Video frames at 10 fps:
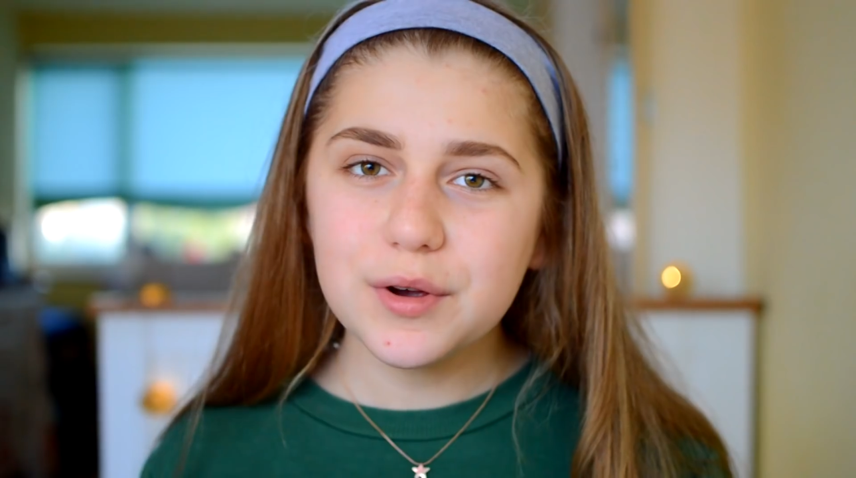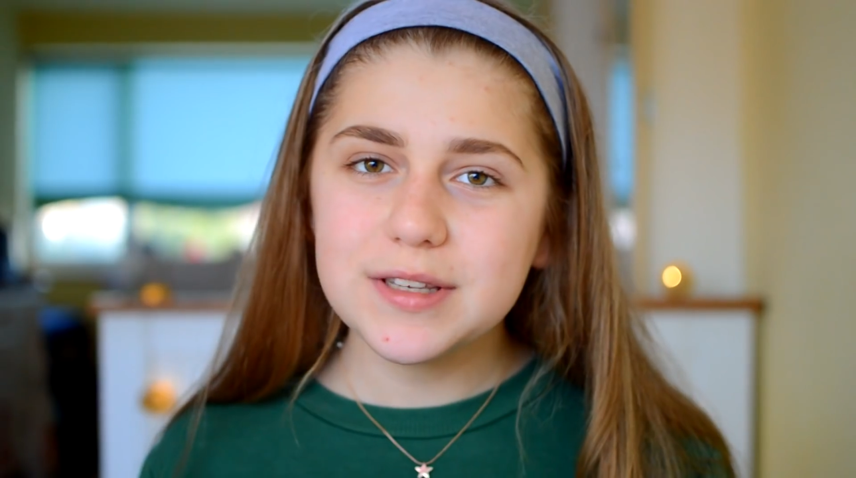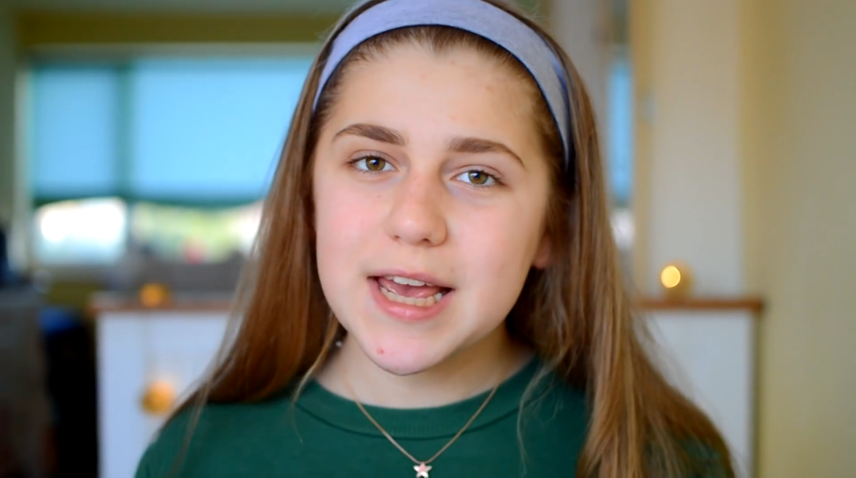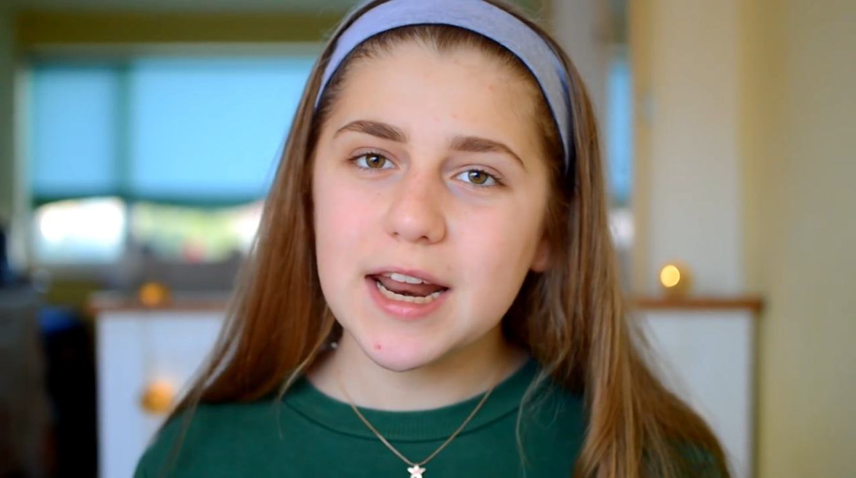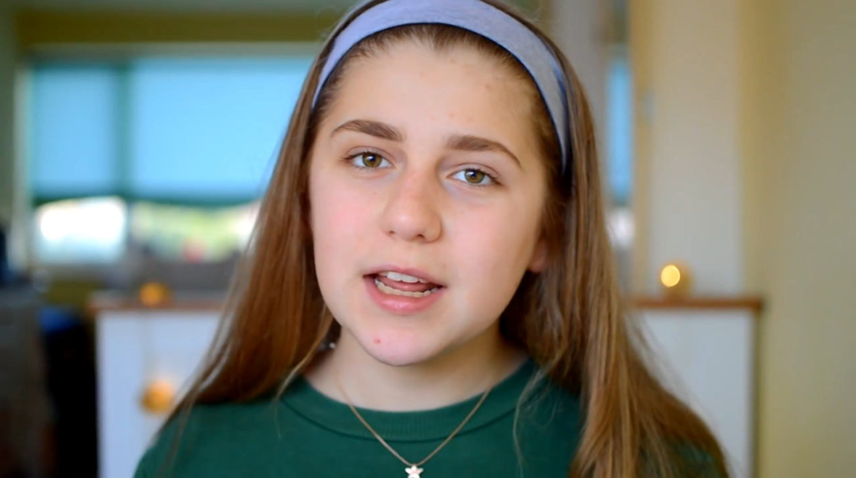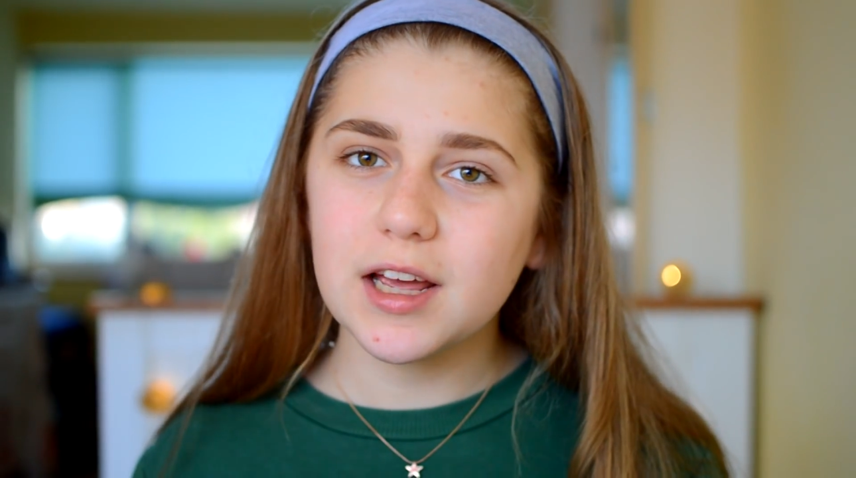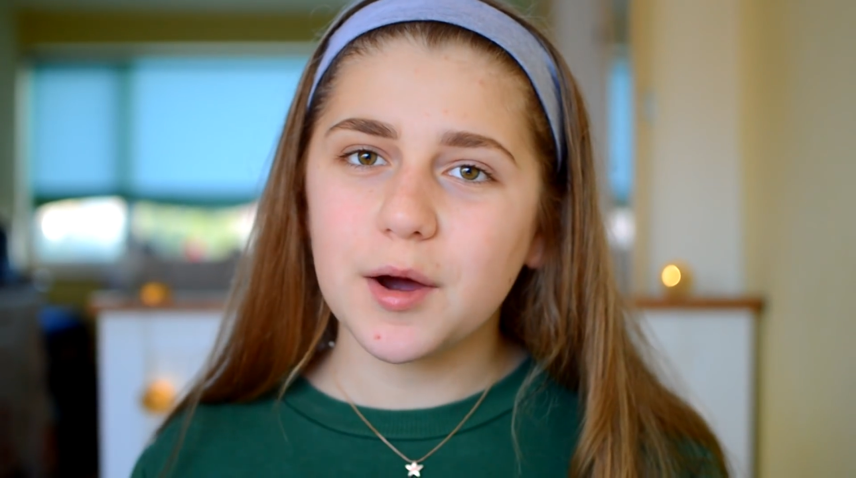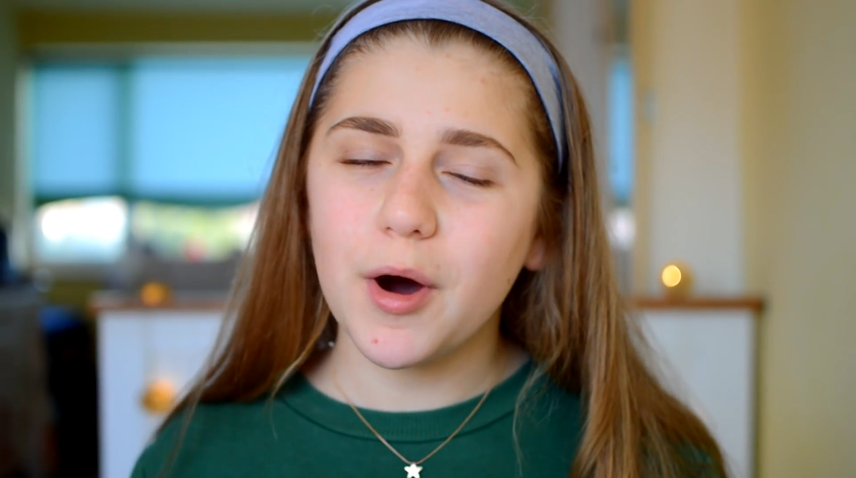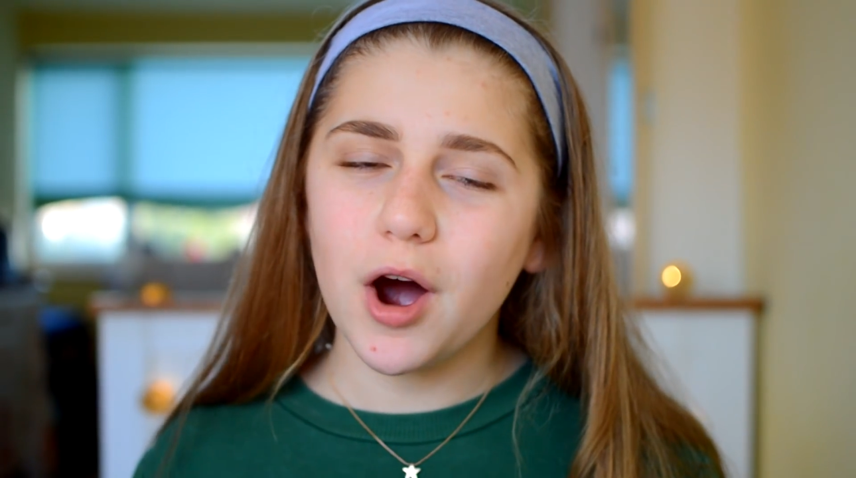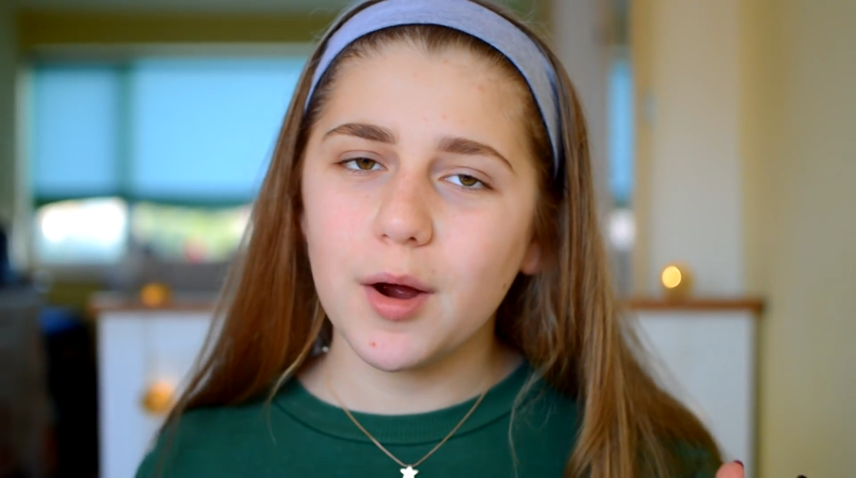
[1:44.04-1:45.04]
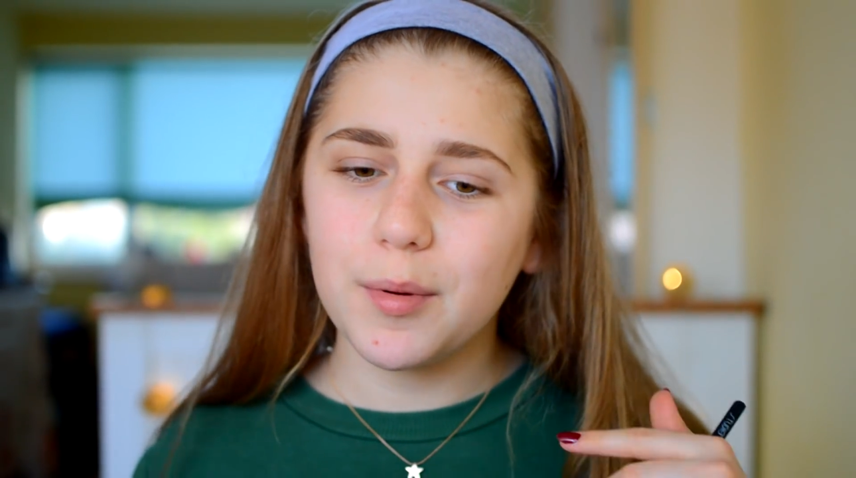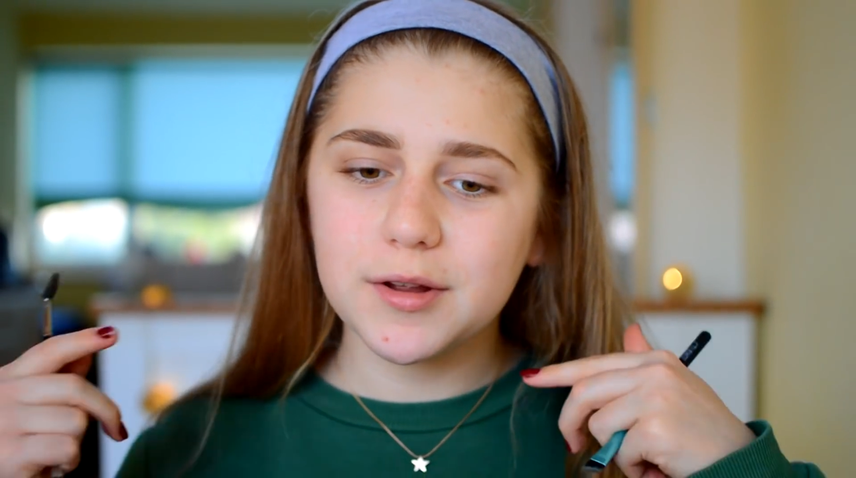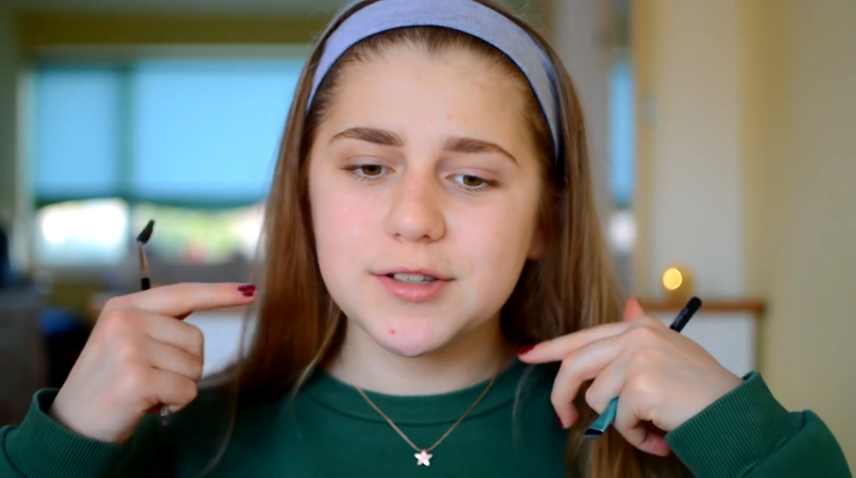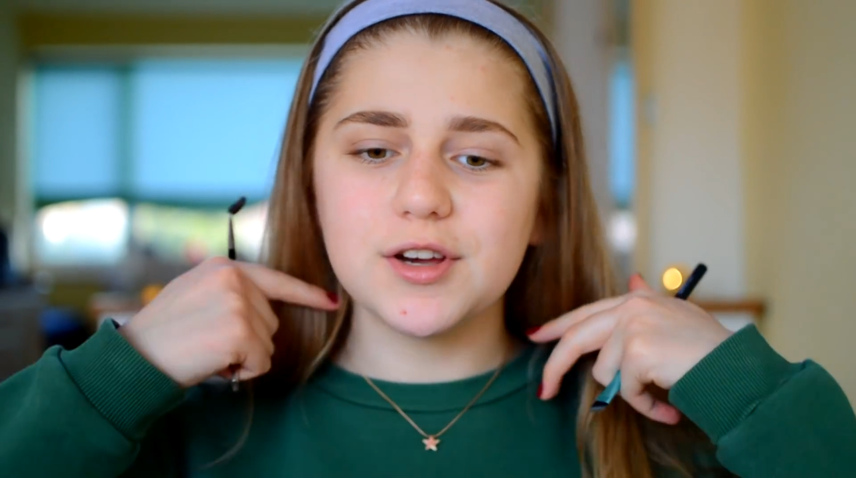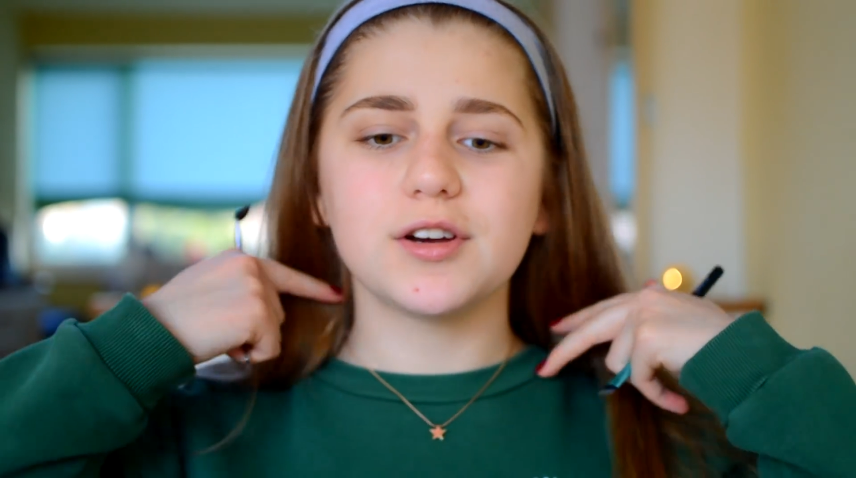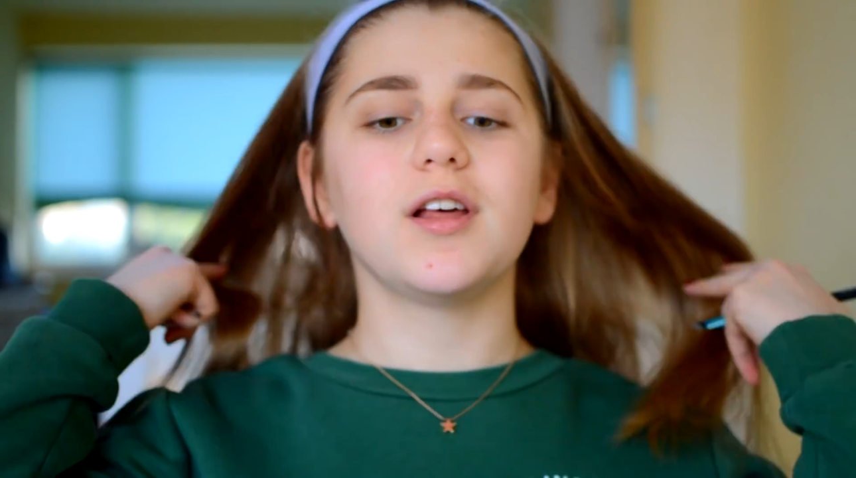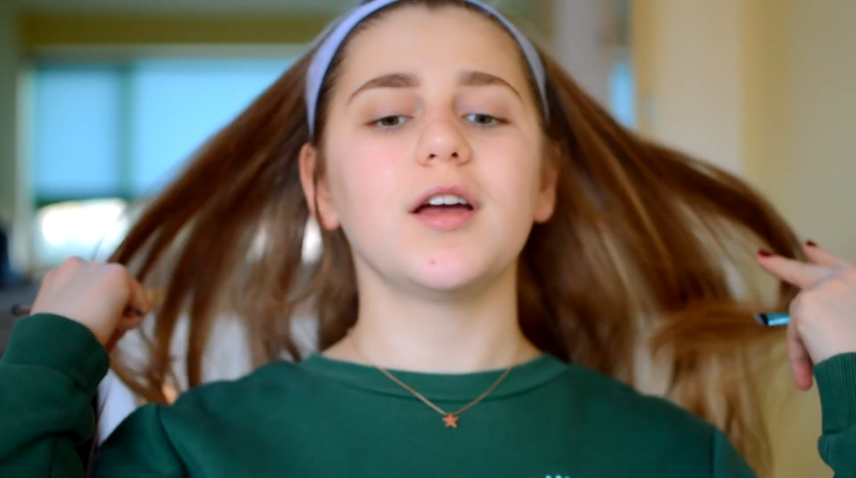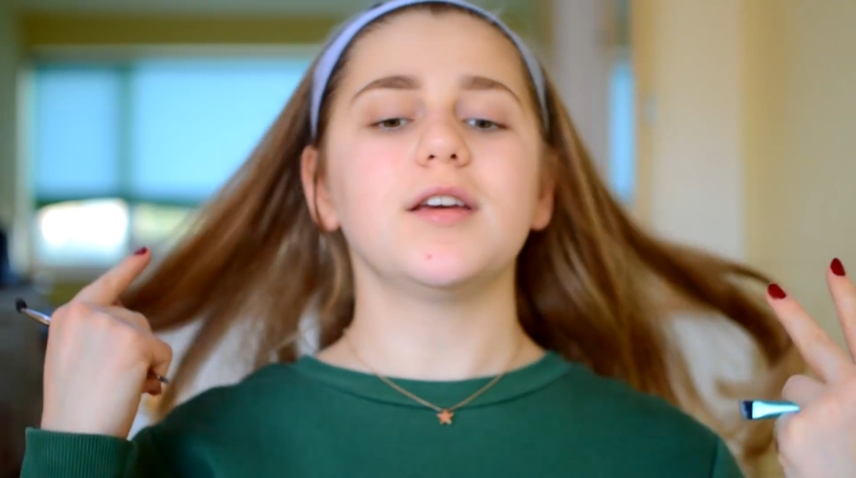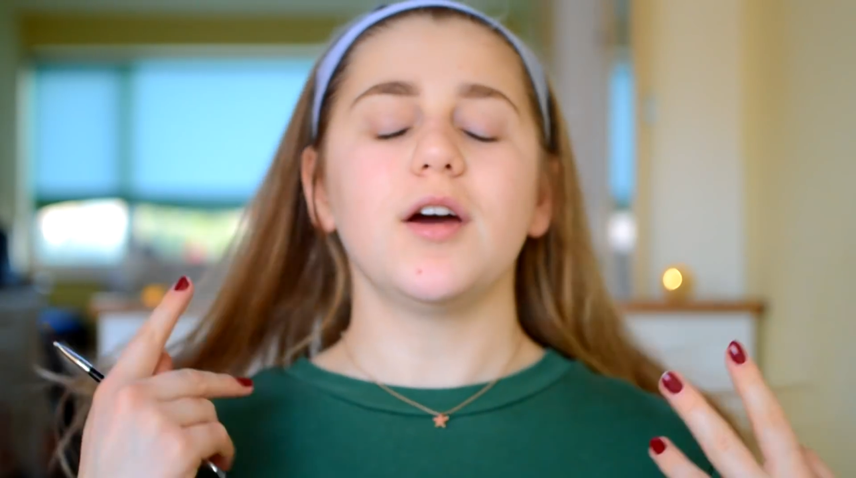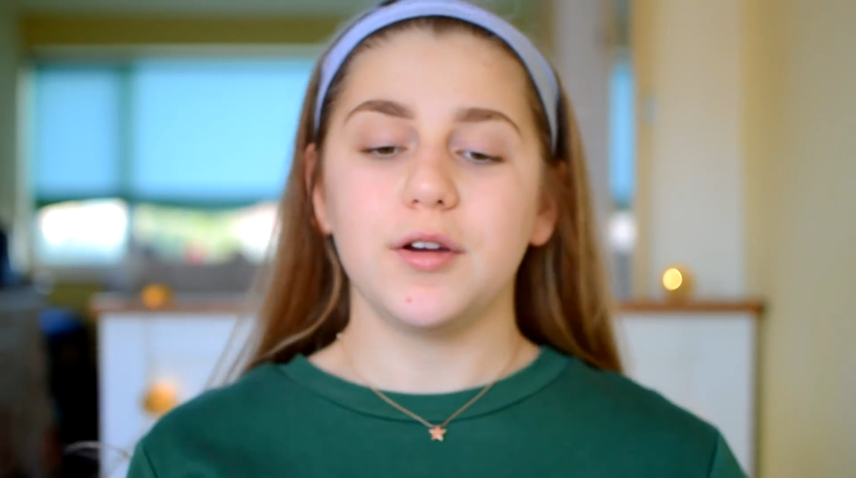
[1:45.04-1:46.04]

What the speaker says: always get it, like my eyebrows look like